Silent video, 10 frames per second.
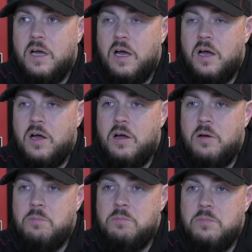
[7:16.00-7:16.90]

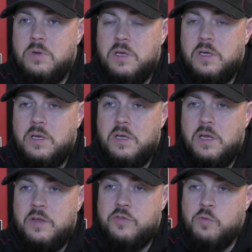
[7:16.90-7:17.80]

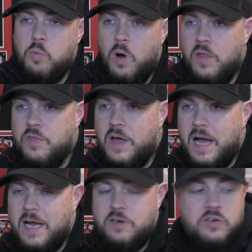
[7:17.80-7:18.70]
is the one that
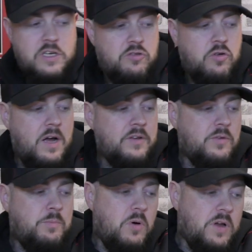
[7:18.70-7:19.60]
actually tries
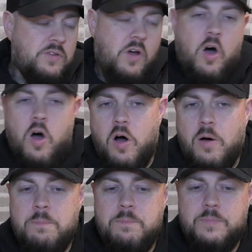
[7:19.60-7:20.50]
to put his
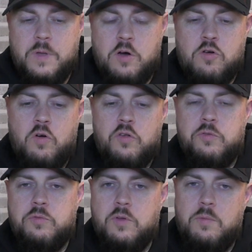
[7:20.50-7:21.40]
arm
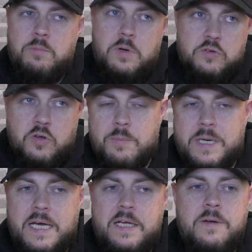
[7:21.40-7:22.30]
across
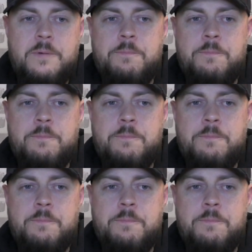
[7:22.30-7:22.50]
McTominay.